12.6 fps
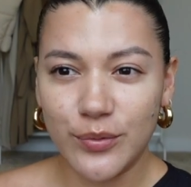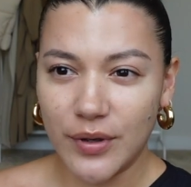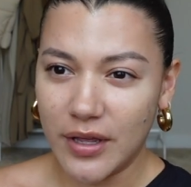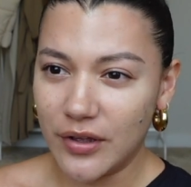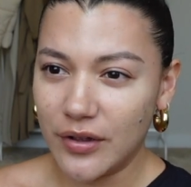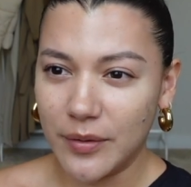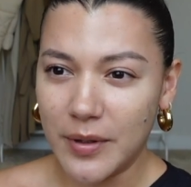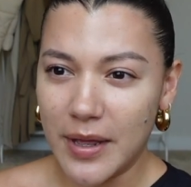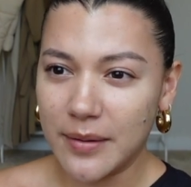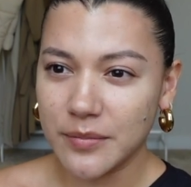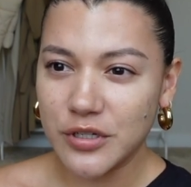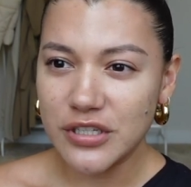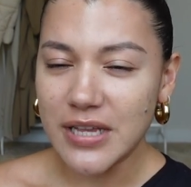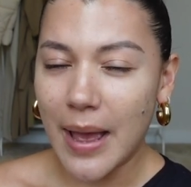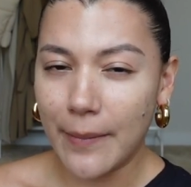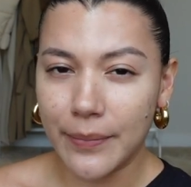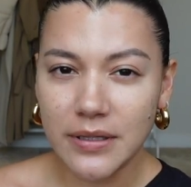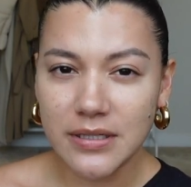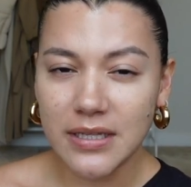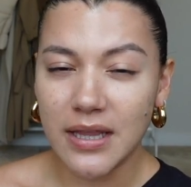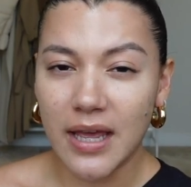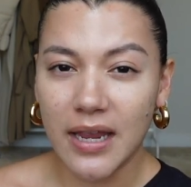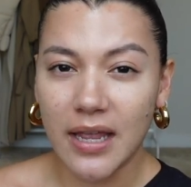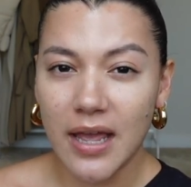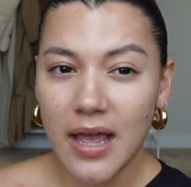will. And I'm just happy to
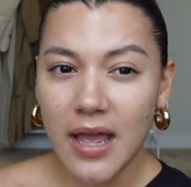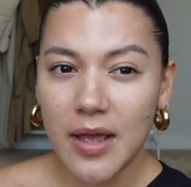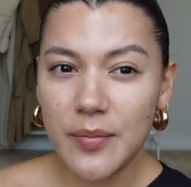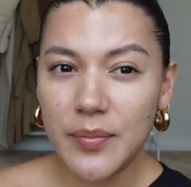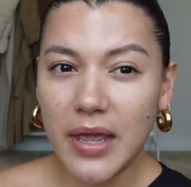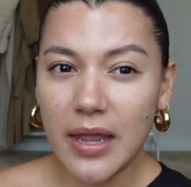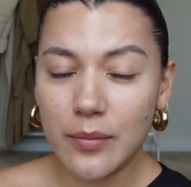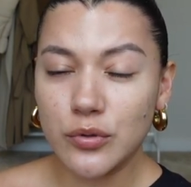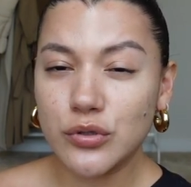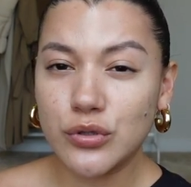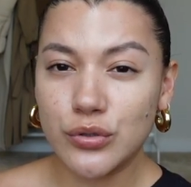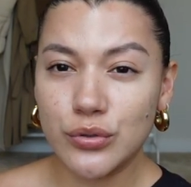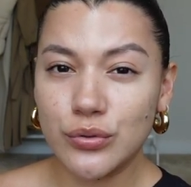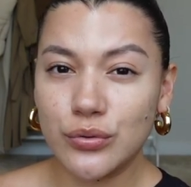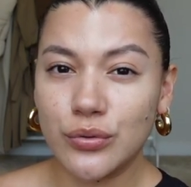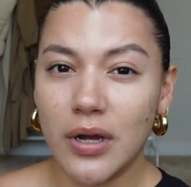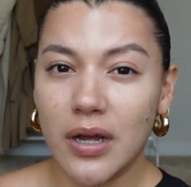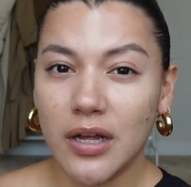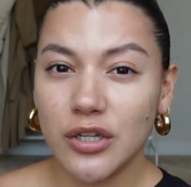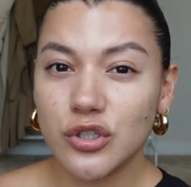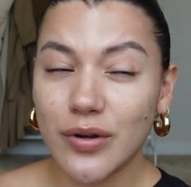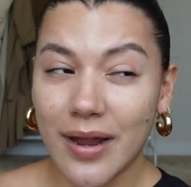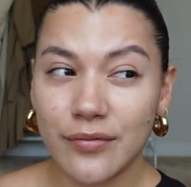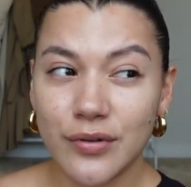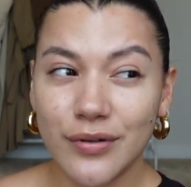like be able to
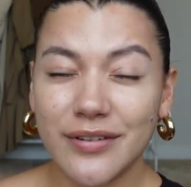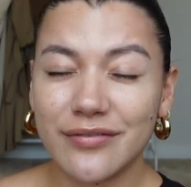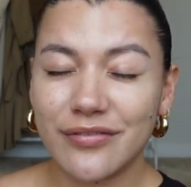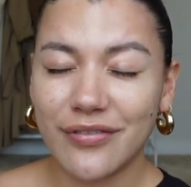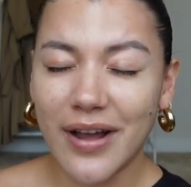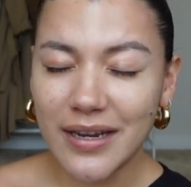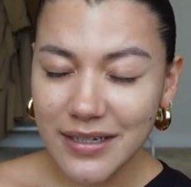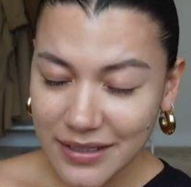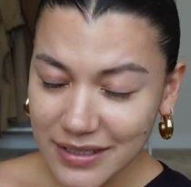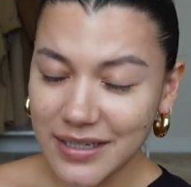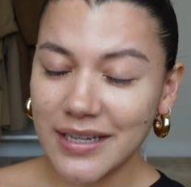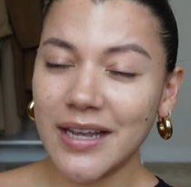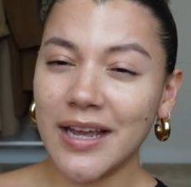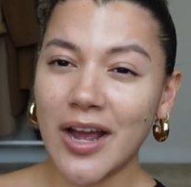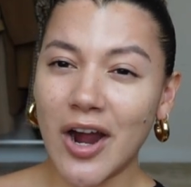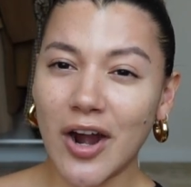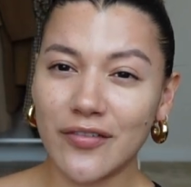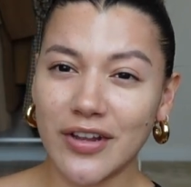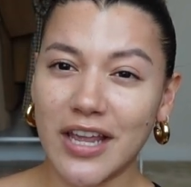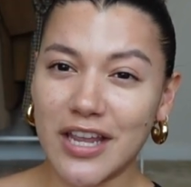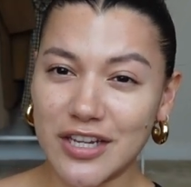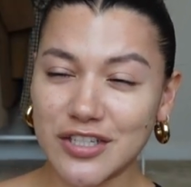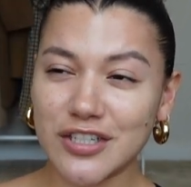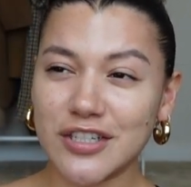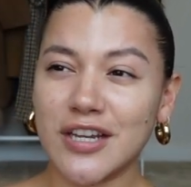travel and finally our
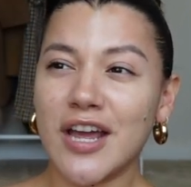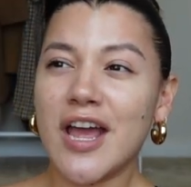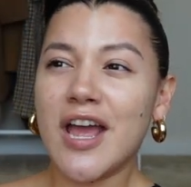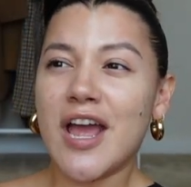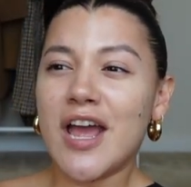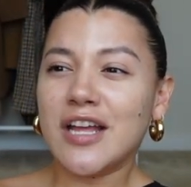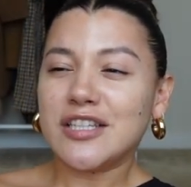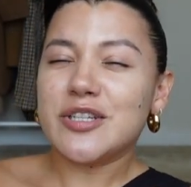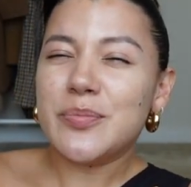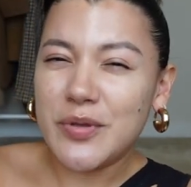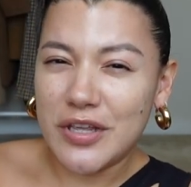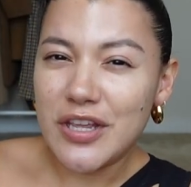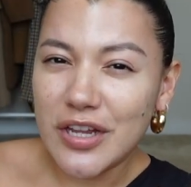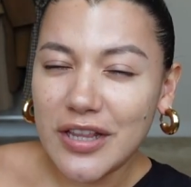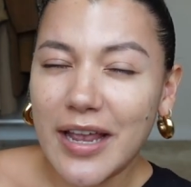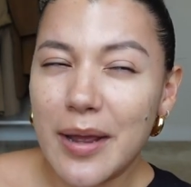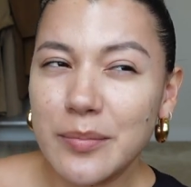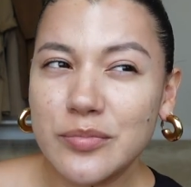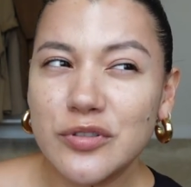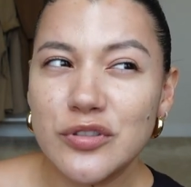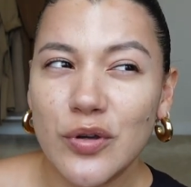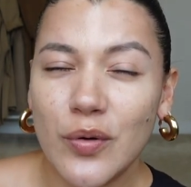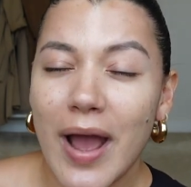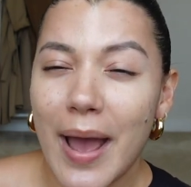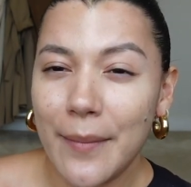vacation to be here. Like, I'm
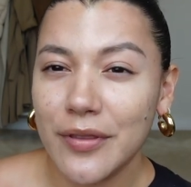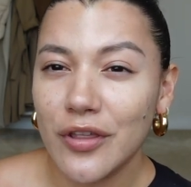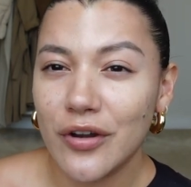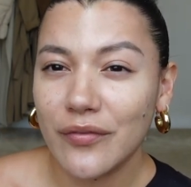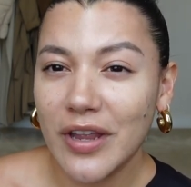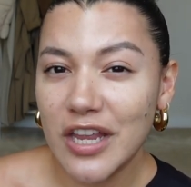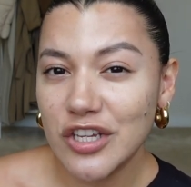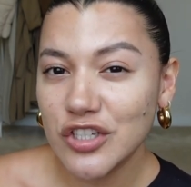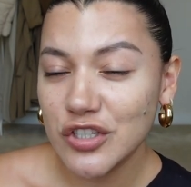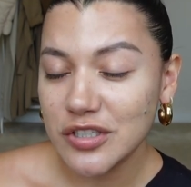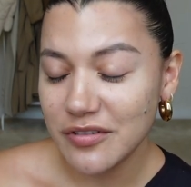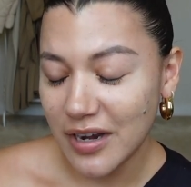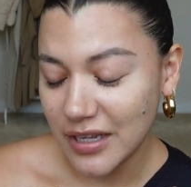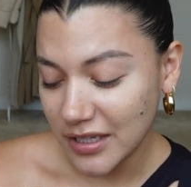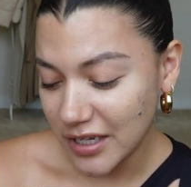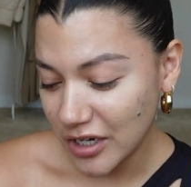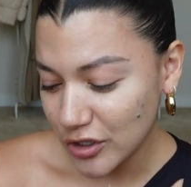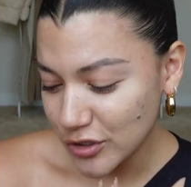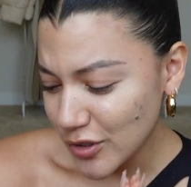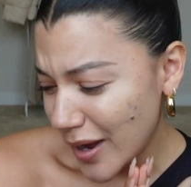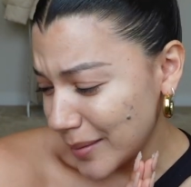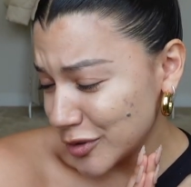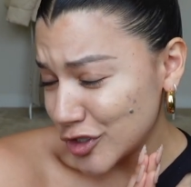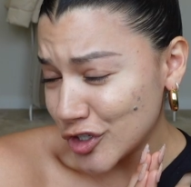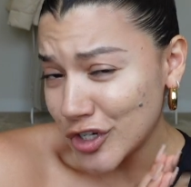so happy that our vacation is finally here. So
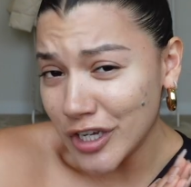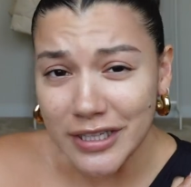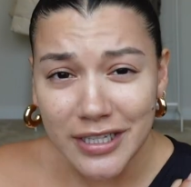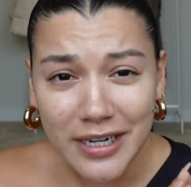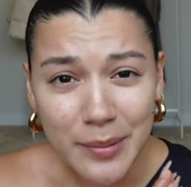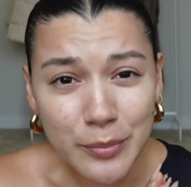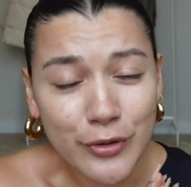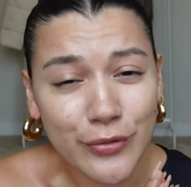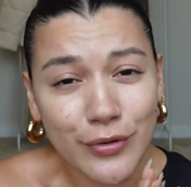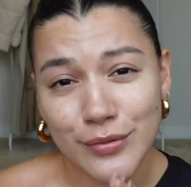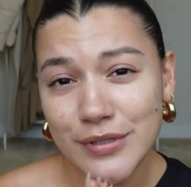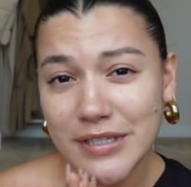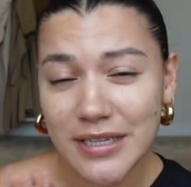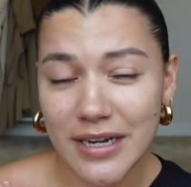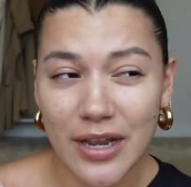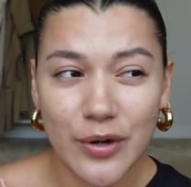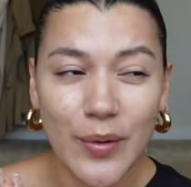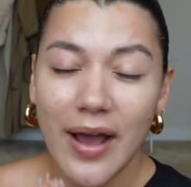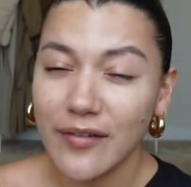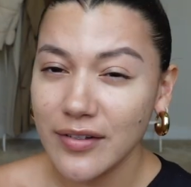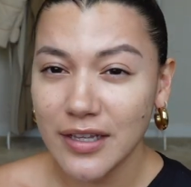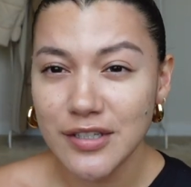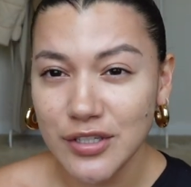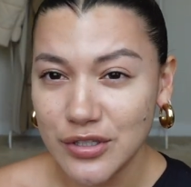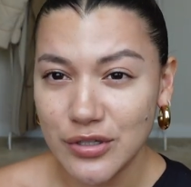I'm chilling, I'm cruising. I know I have a
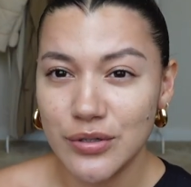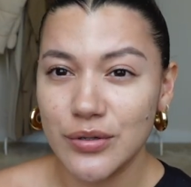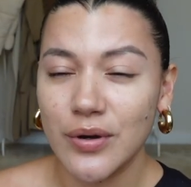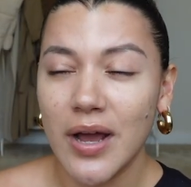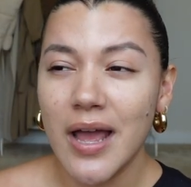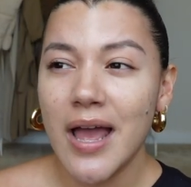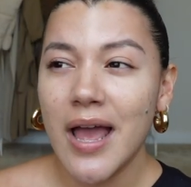lot to do,